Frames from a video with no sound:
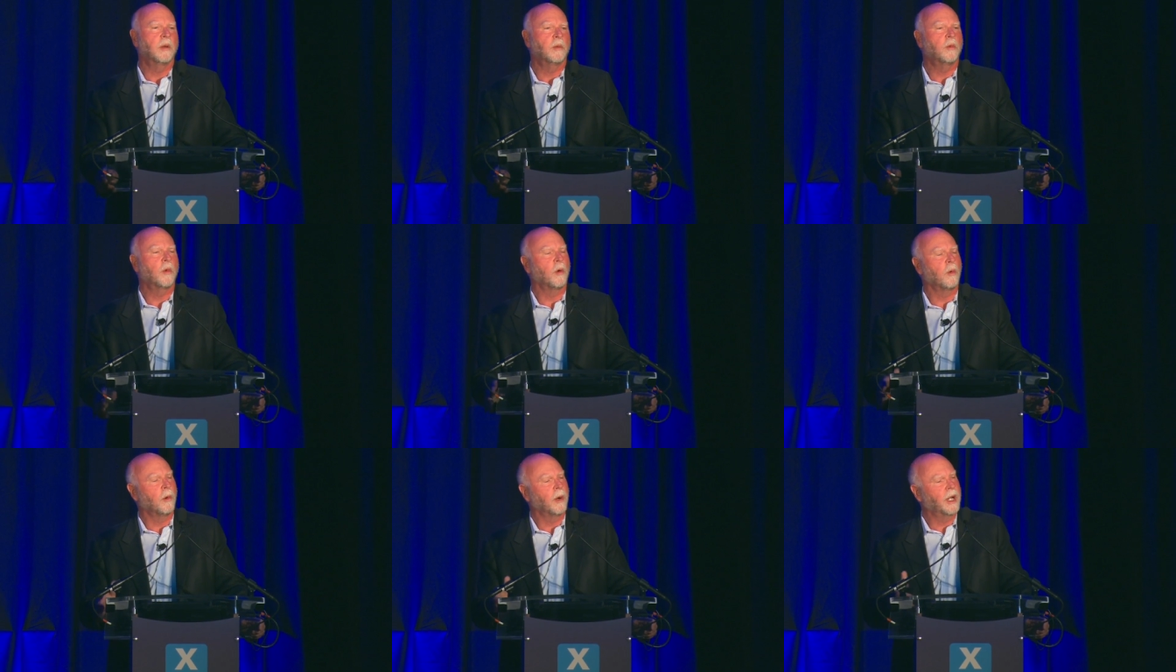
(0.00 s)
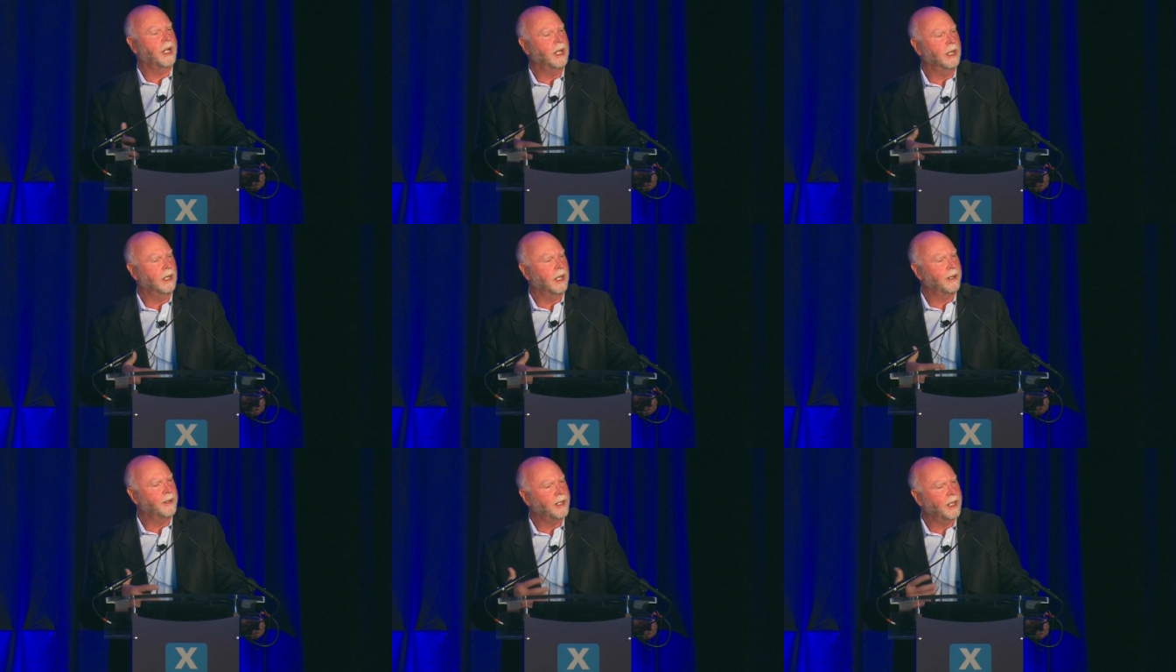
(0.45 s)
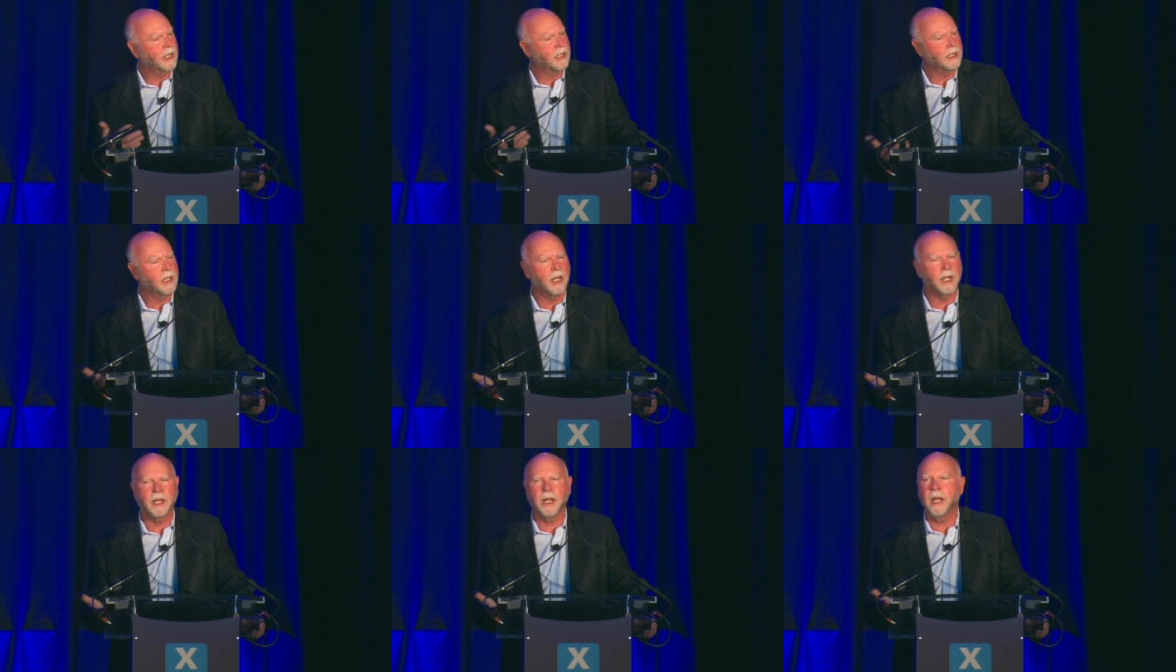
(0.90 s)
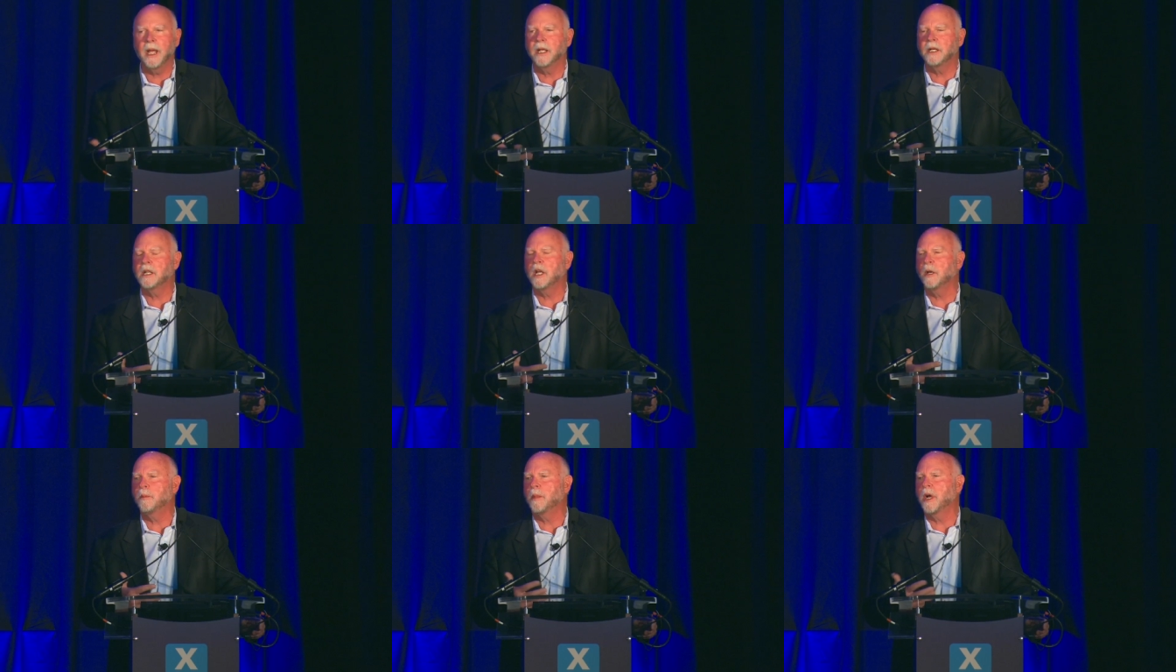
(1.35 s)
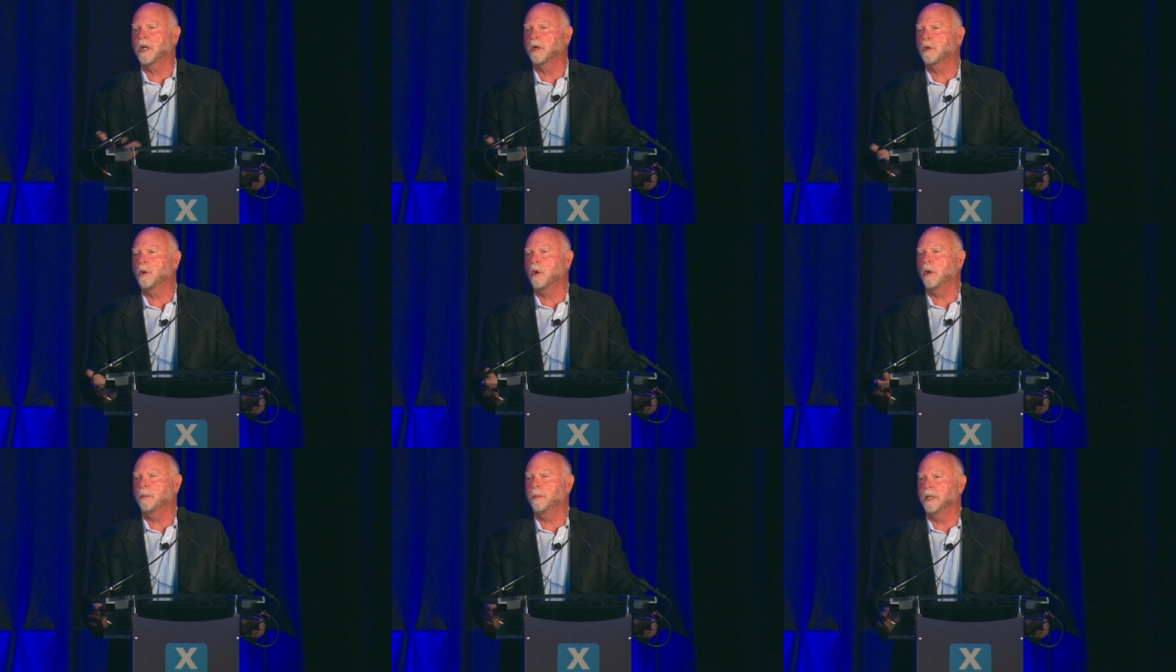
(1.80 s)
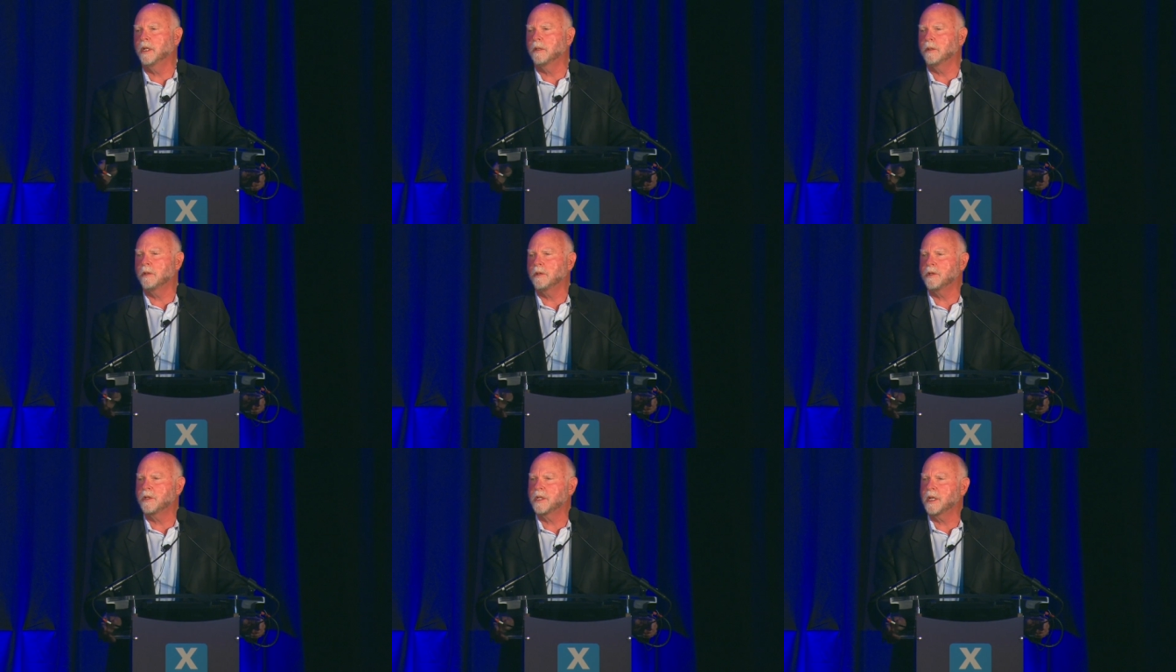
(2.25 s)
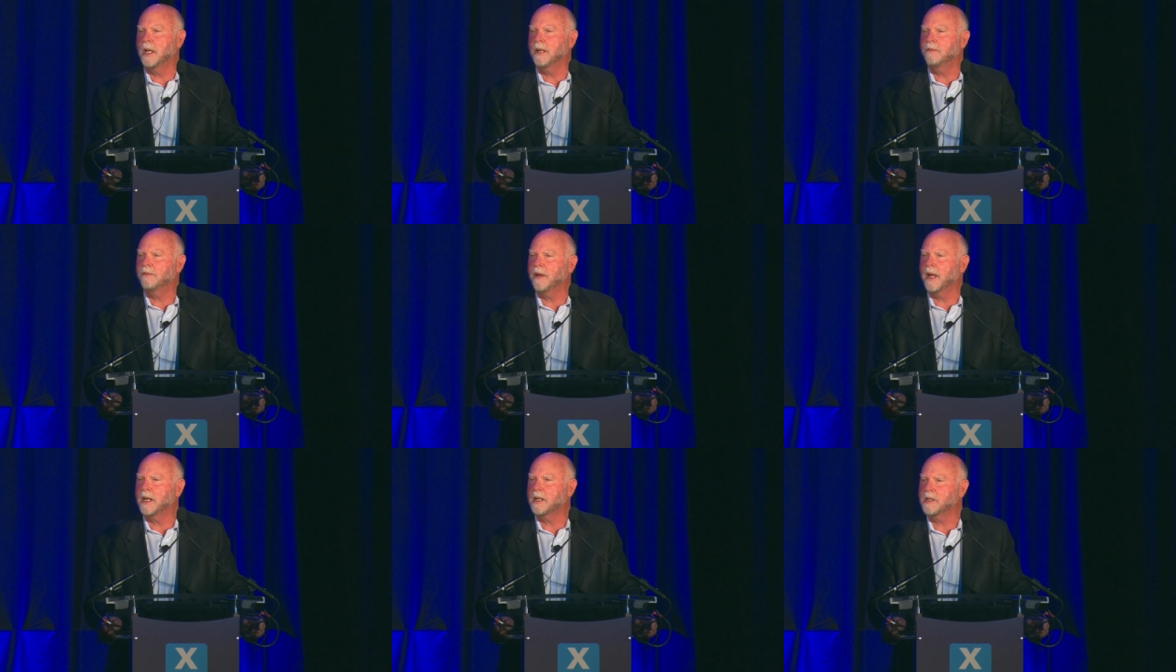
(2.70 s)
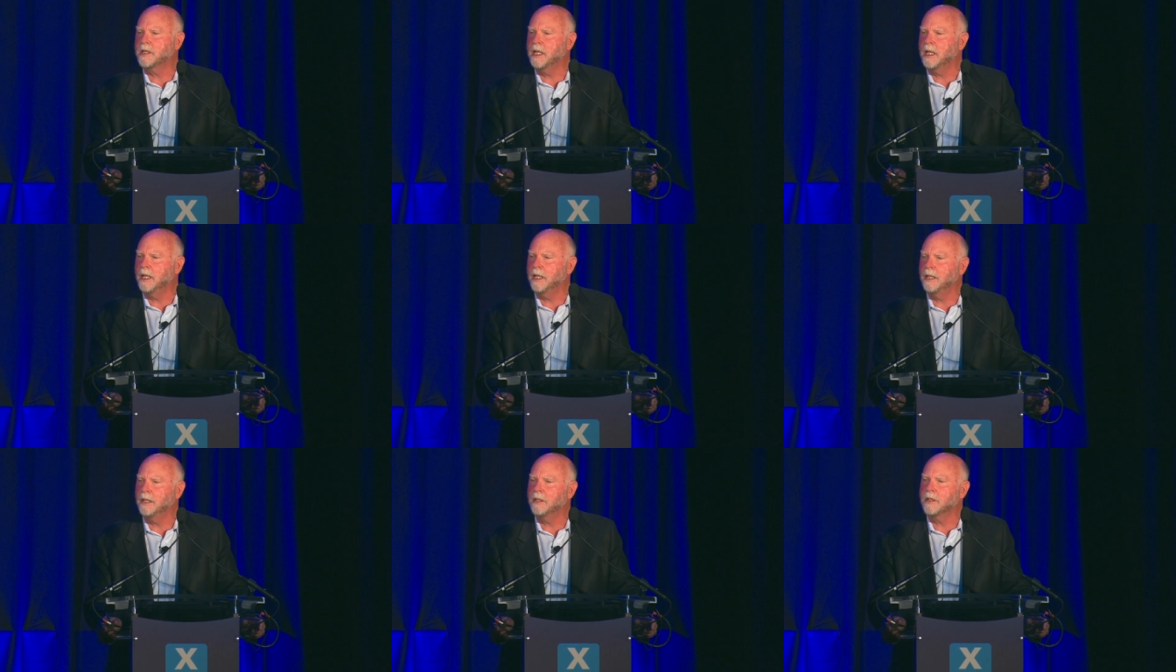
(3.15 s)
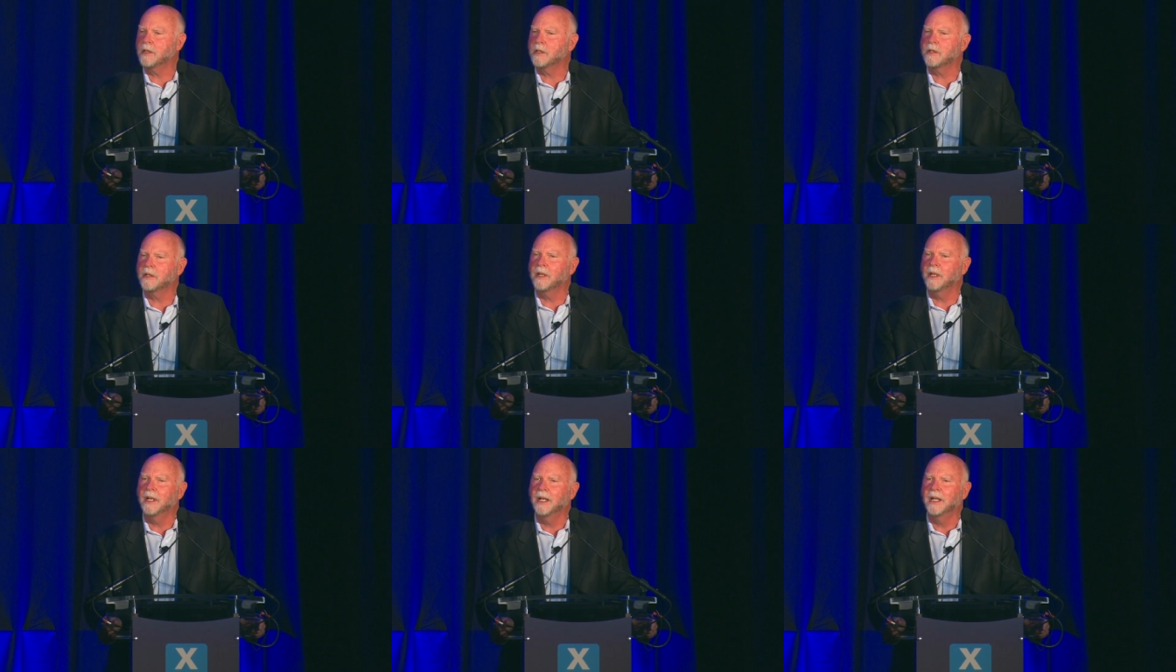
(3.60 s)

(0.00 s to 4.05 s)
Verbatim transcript: We're working on things like antimicrobials and vaccines,